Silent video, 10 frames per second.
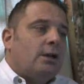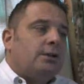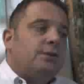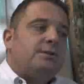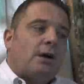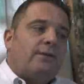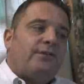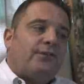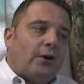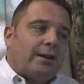You don't
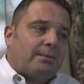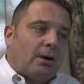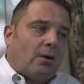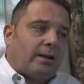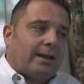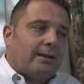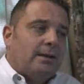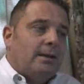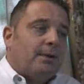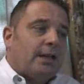fight the market,
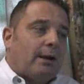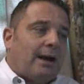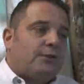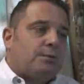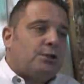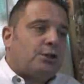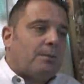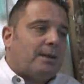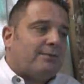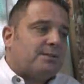but you have to assume there